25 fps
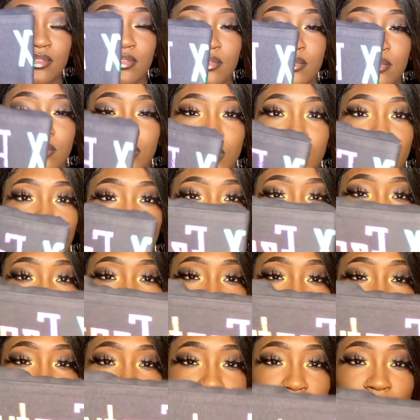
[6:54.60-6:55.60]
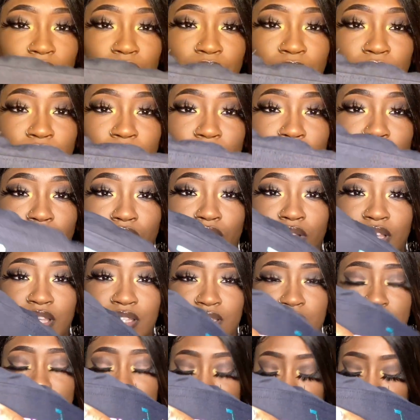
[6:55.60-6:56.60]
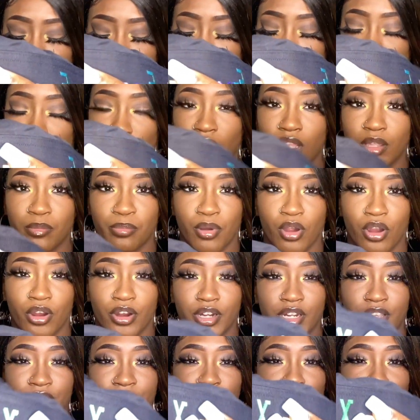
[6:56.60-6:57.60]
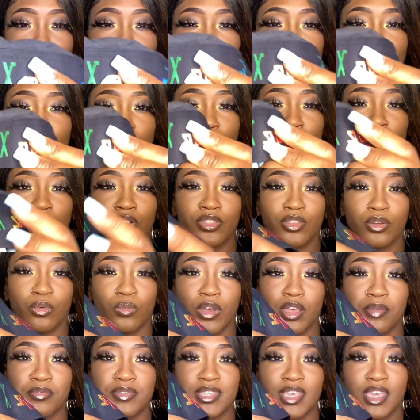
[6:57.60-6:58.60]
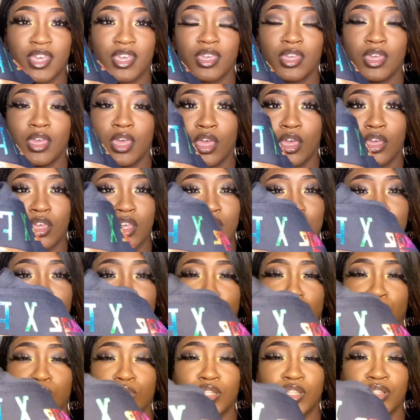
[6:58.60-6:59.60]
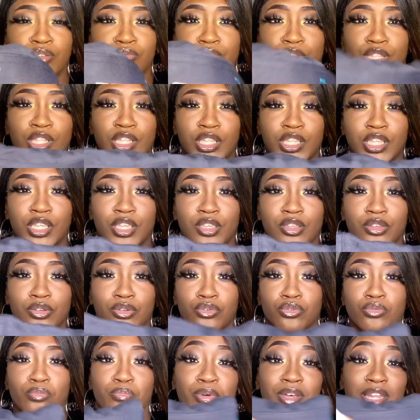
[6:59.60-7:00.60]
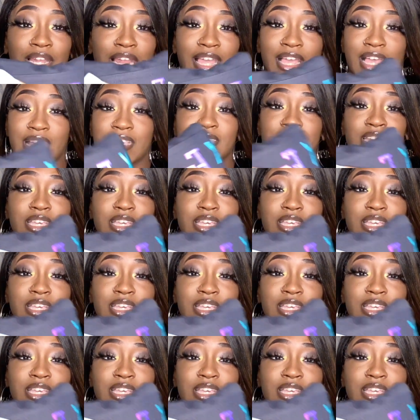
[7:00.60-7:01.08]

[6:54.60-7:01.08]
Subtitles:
you know, rainbow. I think they call it party foil on the website. It's really, really cute, but like I said,